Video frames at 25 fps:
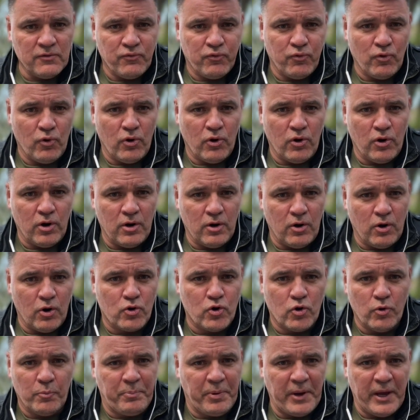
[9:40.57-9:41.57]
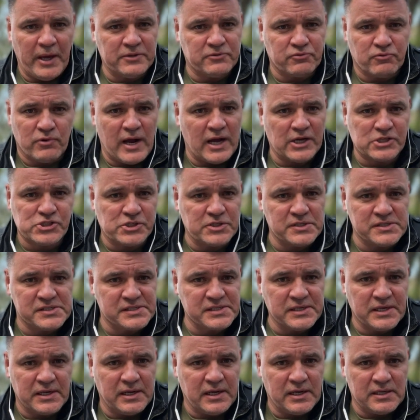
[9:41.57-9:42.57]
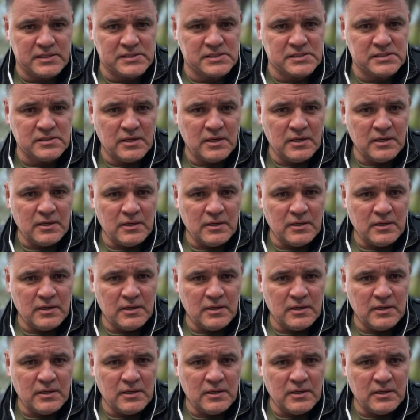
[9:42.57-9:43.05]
for occupied Russian cities.